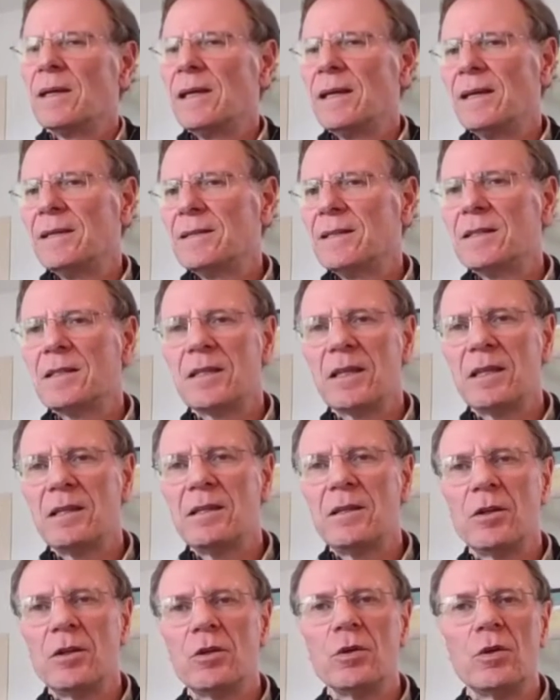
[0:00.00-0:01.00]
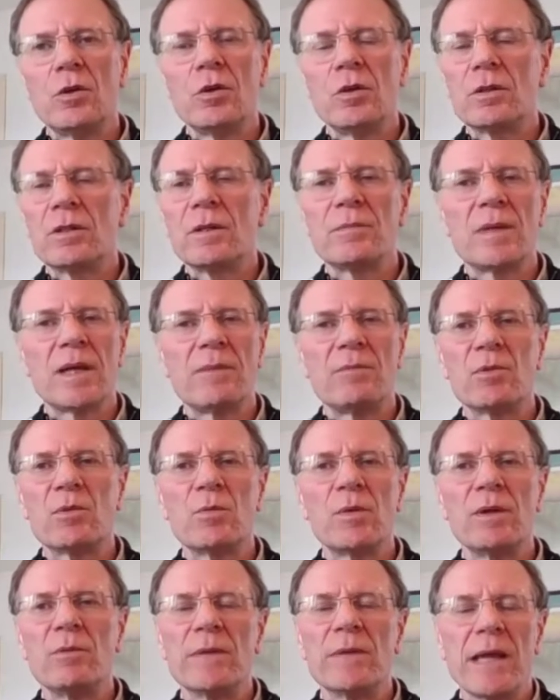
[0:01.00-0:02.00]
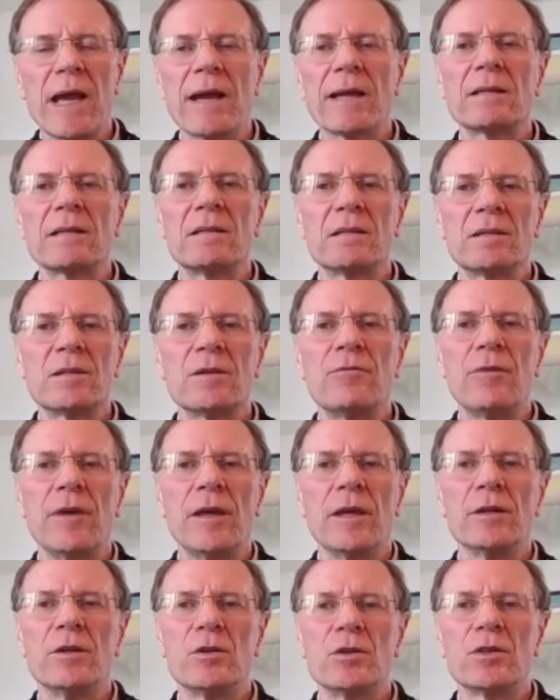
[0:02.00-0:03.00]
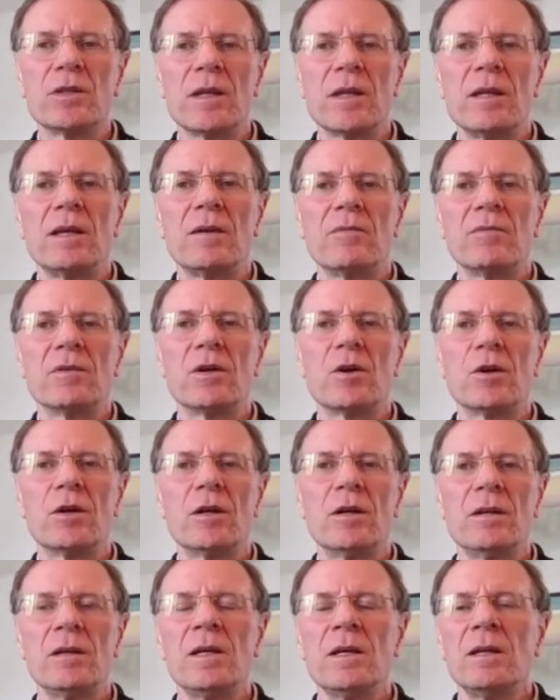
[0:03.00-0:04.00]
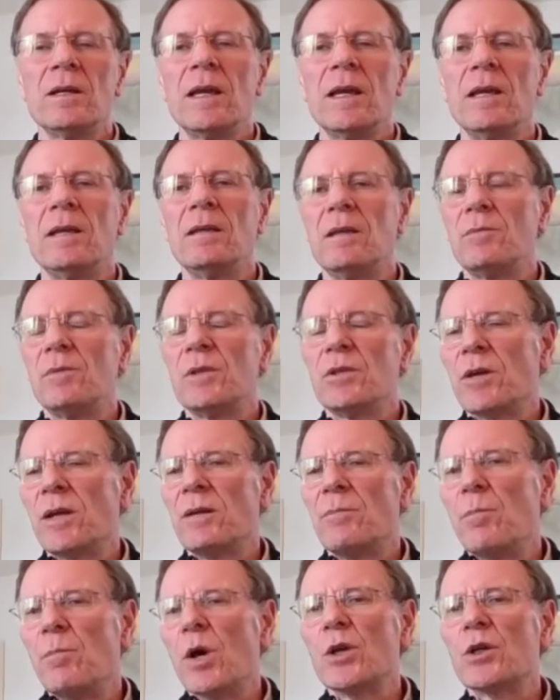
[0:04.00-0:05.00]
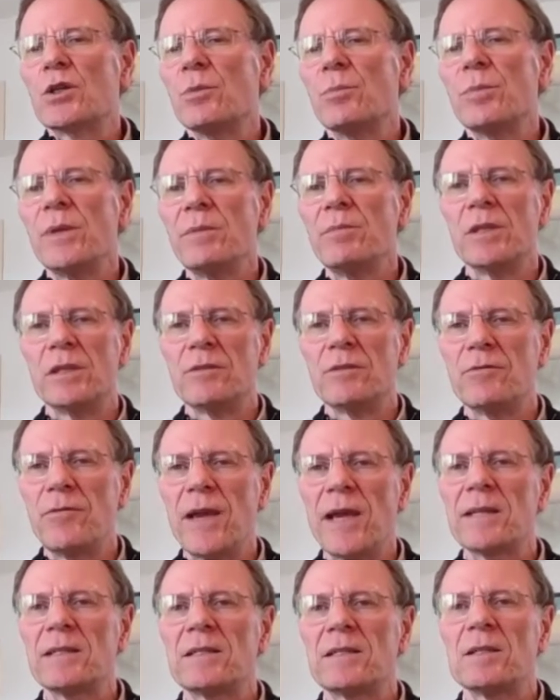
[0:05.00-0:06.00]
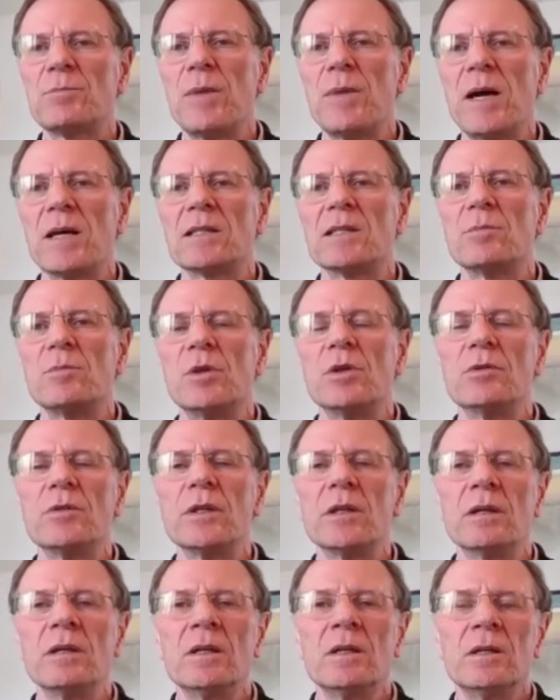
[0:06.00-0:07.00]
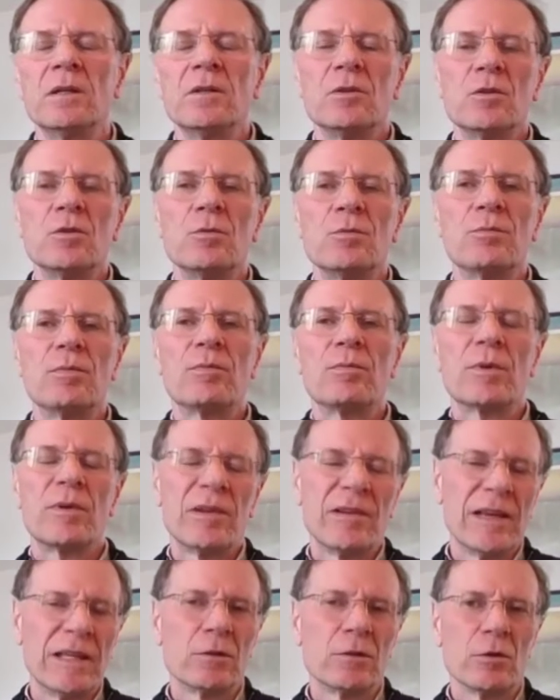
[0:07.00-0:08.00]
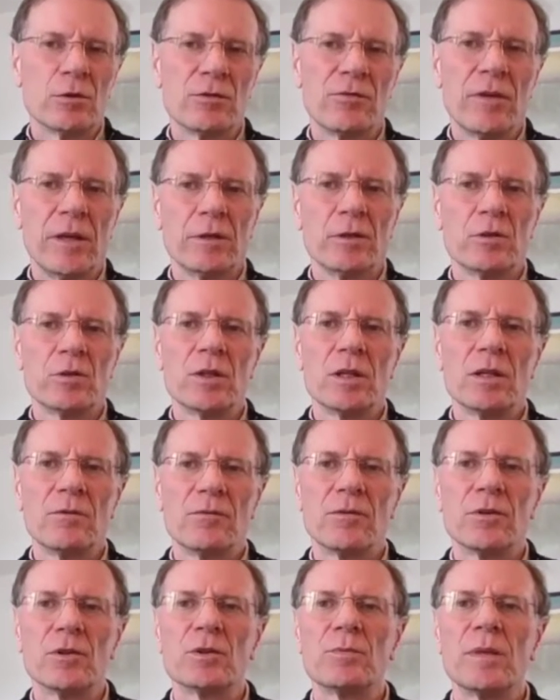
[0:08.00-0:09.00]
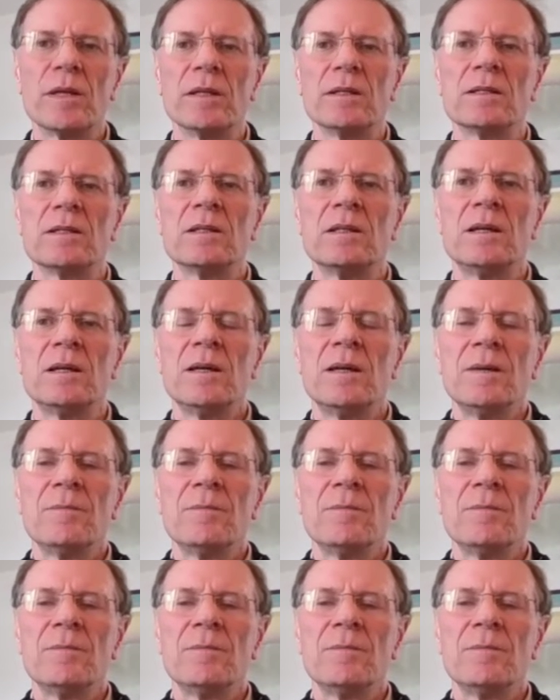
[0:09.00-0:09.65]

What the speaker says: As I said, sometimes we react to failures that have occurred, and then we try to marshal people as fast as possible to prevent those failures in the first place.